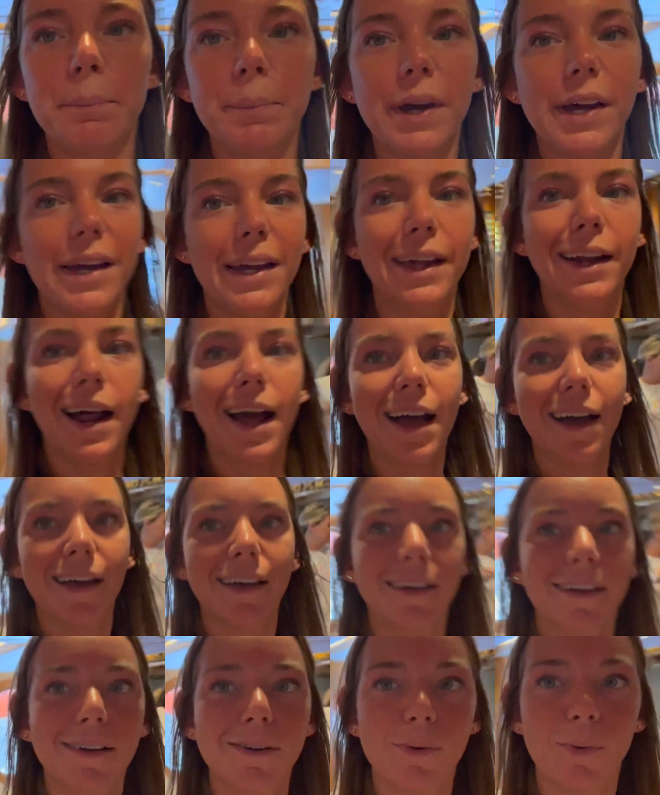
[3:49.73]
but
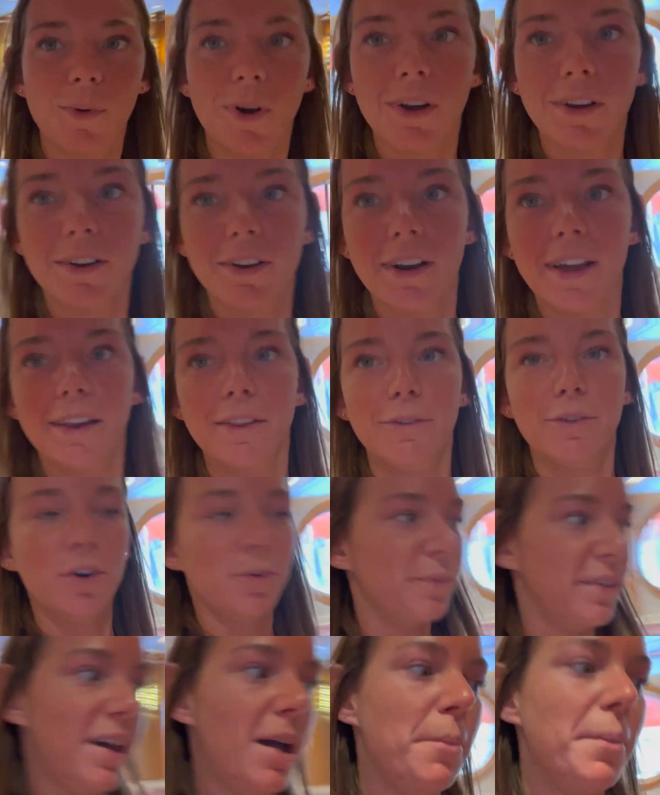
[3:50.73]
I wandered out of the room
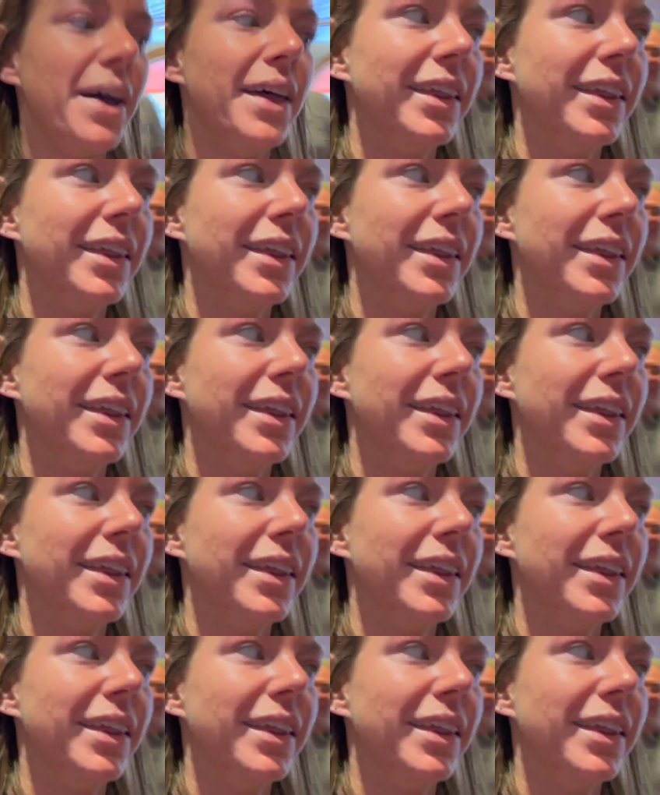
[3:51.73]
without my